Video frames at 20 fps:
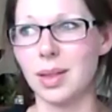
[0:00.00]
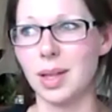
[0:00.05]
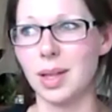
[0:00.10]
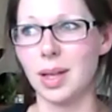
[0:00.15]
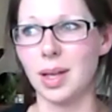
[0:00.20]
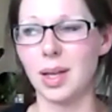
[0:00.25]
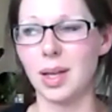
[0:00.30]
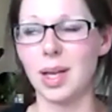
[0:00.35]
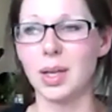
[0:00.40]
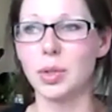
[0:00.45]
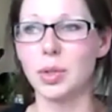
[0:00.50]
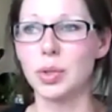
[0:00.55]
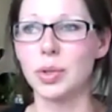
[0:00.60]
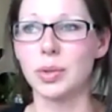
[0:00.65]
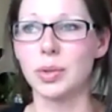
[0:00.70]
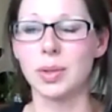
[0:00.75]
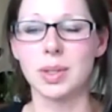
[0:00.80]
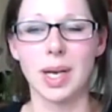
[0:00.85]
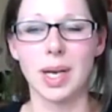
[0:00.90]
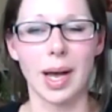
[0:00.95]
the
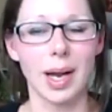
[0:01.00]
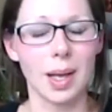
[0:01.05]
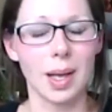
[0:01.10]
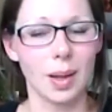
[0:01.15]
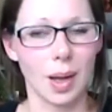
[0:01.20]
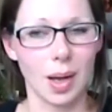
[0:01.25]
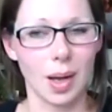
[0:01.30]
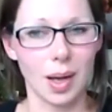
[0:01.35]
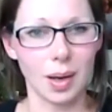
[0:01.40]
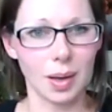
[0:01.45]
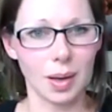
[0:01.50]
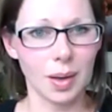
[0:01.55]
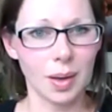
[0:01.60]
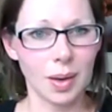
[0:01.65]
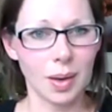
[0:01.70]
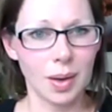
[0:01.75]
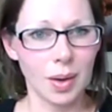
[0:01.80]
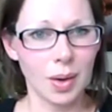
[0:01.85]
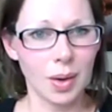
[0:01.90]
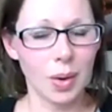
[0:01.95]
internal dialogue,
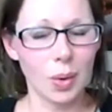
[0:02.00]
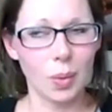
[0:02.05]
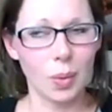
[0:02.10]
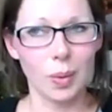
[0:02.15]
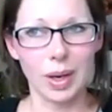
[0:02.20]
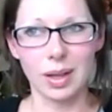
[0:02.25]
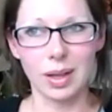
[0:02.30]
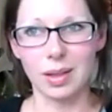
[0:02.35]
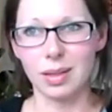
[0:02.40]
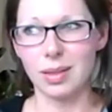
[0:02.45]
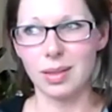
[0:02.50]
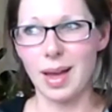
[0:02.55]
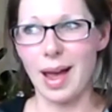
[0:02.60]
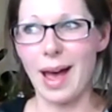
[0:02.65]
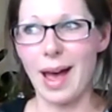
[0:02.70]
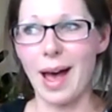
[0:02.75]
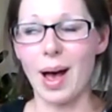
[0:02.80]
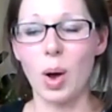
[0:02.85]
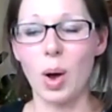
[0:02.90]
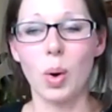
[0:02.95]
with
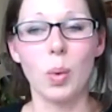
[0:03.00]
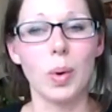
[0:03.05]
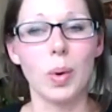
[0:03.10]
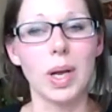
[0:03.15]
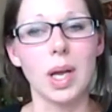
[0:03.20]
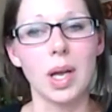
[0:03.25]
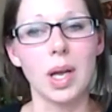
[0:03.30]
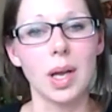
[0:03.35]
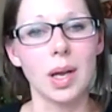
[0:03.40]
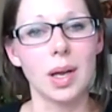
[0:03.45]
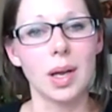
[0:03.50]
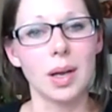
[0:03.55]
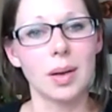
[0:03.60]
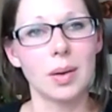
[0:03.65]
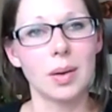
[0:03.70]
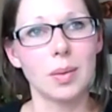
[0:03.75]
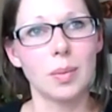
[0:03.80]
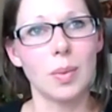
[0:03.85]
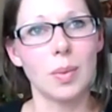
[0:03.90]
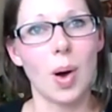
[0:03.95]
how we
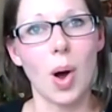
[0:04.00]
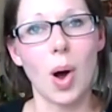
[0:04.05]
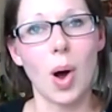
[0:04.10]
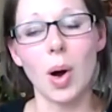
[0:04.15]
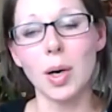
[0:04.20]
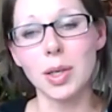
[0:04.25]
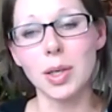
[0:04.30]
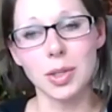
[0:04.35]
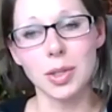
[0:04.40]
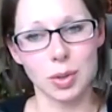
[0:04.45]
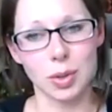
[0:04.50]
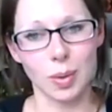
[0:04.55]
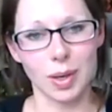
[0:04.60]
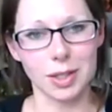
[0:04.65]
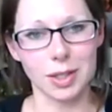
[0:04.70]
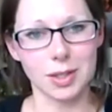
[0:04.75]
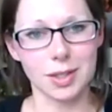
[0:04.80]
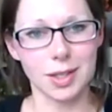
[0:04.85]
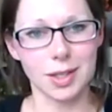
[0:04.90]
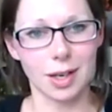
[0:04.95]
are to
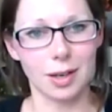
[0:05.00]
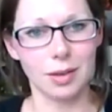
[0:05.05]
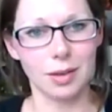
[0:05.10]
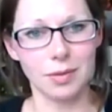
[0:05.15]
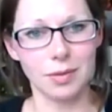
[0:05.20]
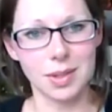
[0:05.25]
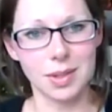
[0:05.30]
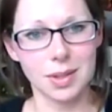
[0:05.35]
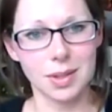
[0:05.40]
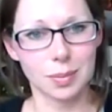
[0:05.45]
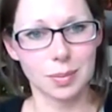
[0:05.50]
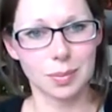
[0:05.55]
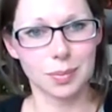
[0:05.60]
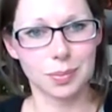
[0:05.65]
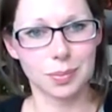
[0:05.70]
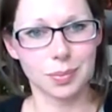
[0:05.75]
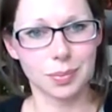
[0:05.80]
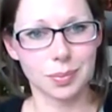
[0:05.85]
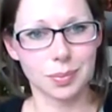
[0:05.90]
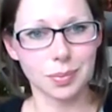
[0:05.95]
ourselves
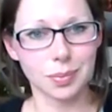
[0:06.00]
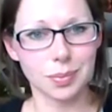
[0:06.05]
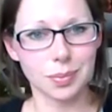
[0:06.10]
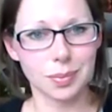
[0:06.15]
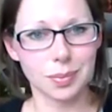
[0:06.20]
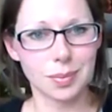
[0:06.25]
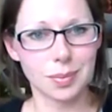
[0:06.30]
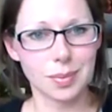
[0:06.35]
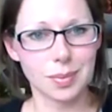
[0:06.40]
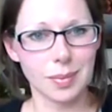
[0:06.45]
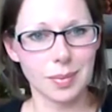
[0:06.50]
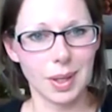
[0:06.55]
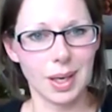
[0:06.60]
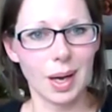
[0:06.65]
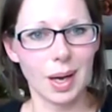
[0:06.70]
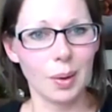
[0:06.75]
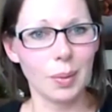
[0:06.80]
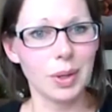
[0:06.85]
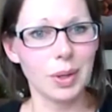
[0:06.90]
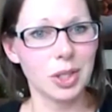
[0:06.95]
and
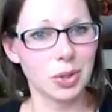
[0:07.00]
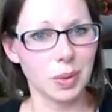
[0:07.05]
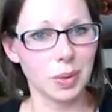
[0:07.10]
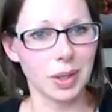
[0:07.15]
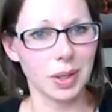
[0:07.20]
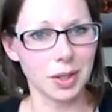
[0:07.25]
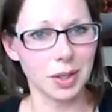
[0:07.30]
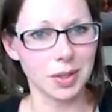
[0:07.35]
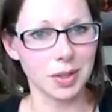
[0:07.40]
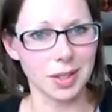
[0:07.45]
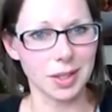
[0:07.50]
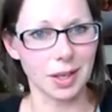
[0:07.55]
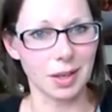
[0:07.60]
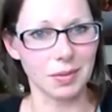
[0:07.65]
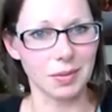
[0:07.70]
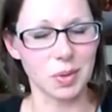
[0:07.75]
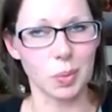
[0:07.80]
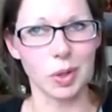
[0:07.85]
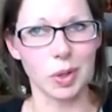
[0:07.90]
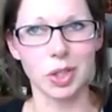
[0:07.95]
how we treat
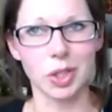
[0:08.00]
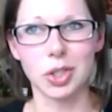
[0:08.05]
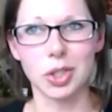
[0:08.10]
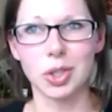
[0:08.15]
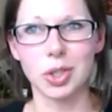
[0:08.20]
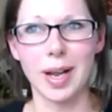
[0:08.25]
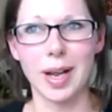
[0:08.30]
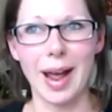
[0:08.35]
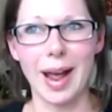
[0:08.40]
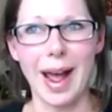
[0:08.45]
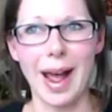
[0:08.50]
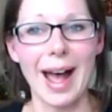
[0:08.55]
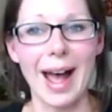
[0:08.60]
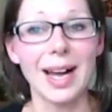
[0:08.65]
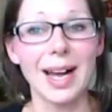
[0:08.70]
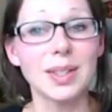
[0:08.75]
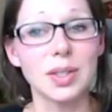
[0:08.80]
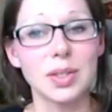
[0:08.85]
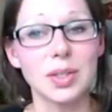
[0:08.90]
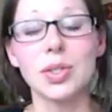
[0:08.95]
ourselves, which
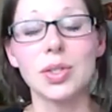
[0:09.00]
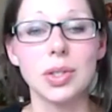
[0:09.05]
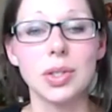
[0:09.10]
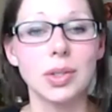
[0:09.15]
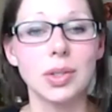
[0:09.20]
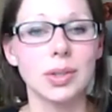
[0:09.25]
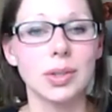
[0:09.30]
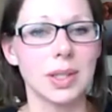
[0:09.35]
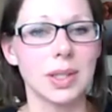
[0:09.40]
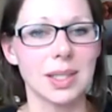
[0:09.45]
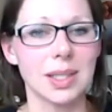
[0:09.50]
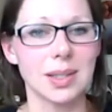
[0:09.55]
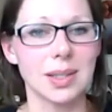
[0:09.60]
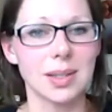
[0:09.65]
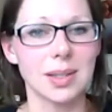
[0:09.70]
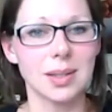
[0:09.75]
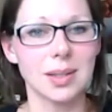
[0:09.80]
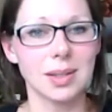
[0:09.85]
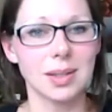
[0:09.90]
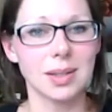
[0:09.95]
adds to
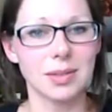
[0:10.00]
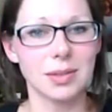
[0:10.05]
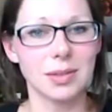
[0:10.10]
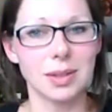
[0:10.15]
this